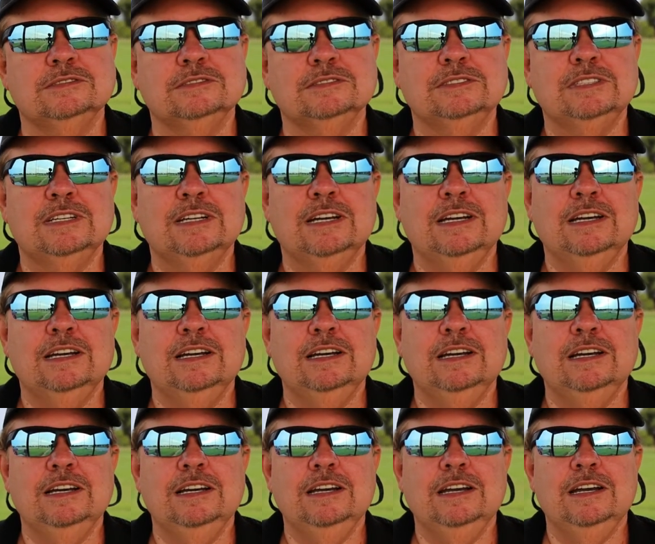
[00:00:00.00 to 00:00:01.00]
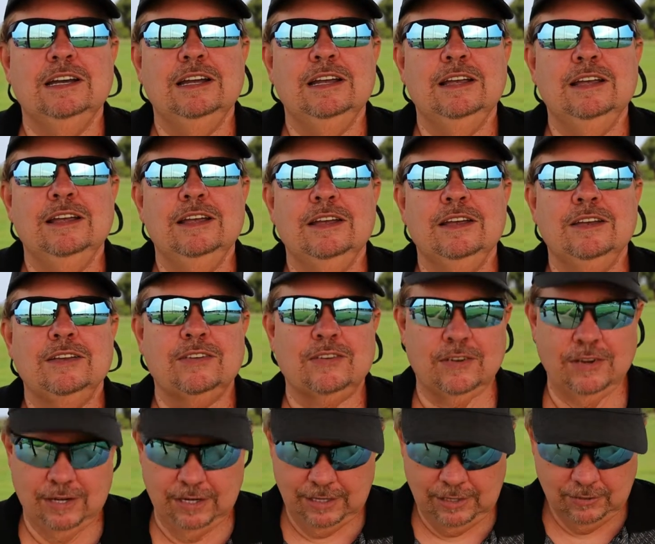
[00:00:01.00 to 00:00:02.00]
went by.
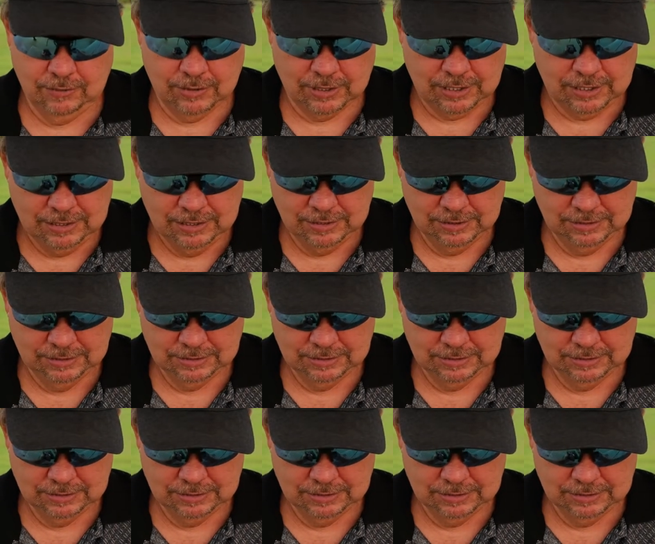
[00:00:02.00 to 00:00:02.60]
So anyway,